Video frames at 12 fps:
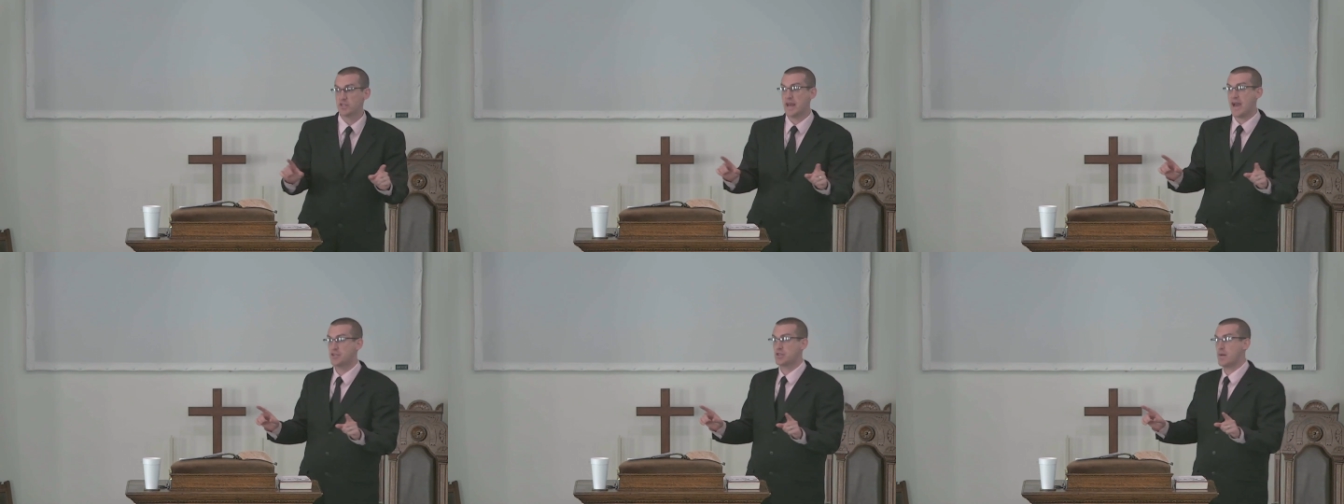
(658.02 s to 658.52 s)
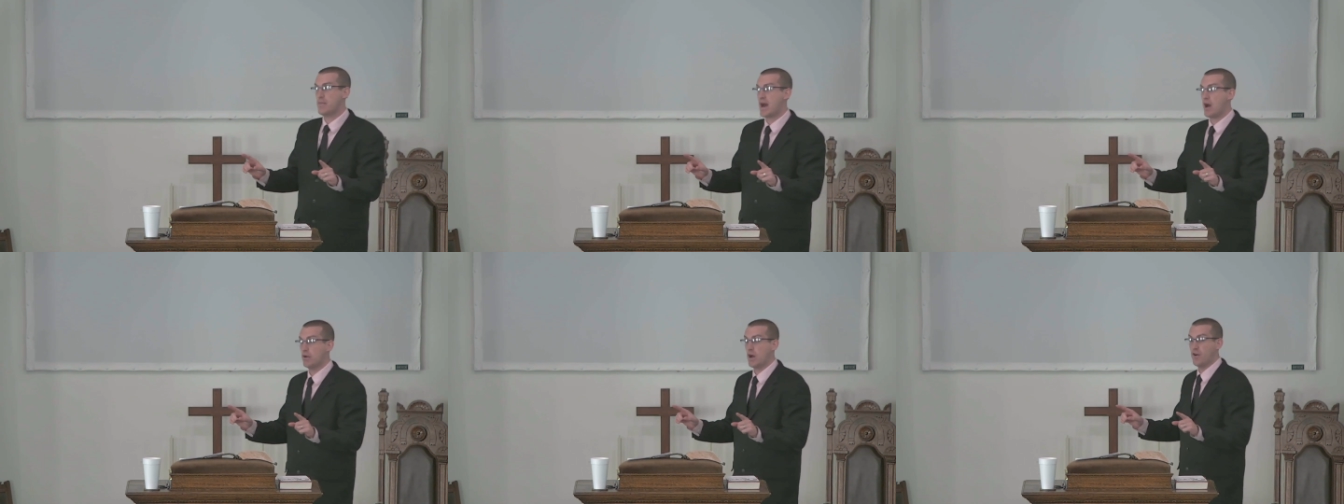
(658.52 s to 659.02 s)
will snatch them
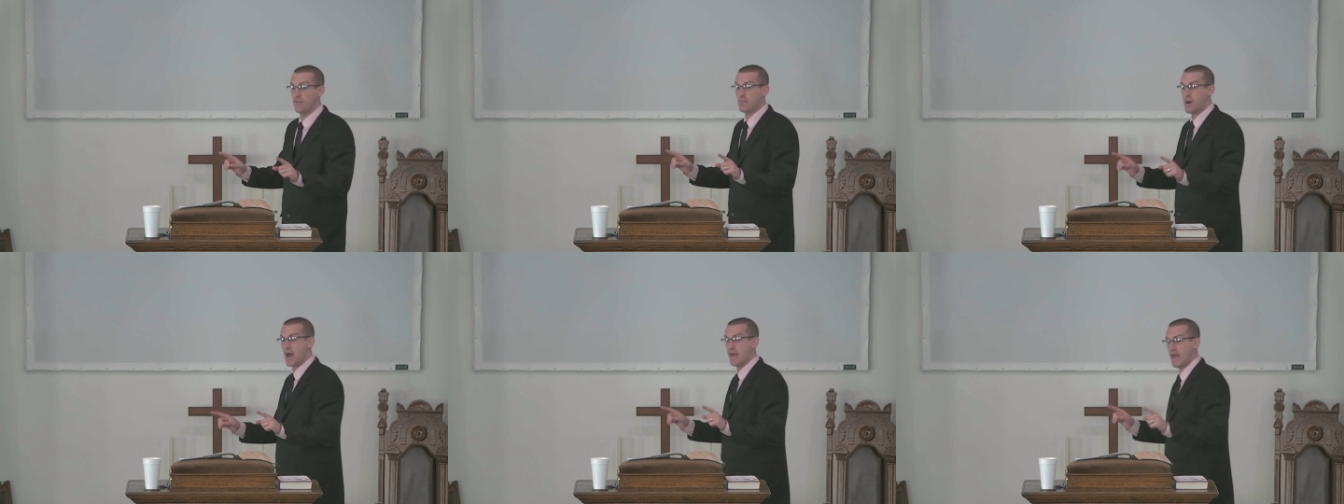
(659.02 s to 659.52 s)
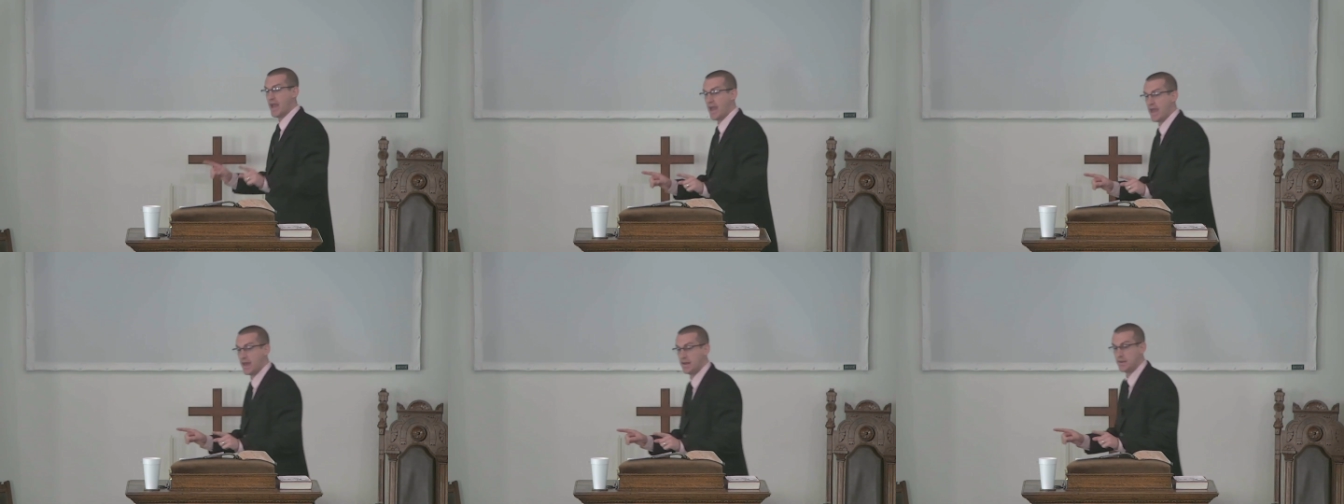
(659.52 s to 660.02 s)
out of my
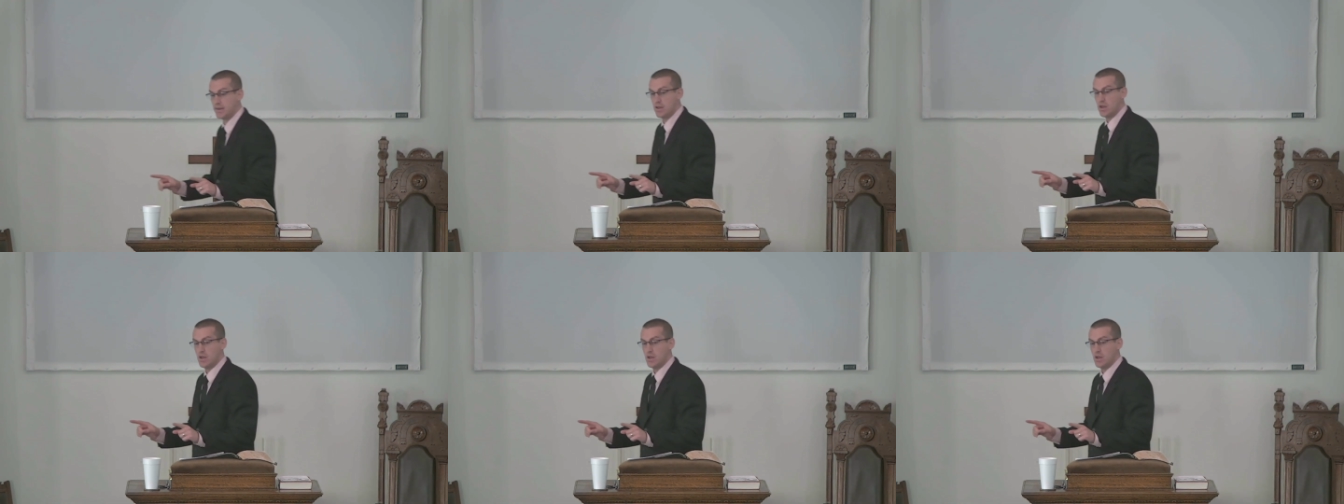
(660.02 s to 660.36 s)
hand.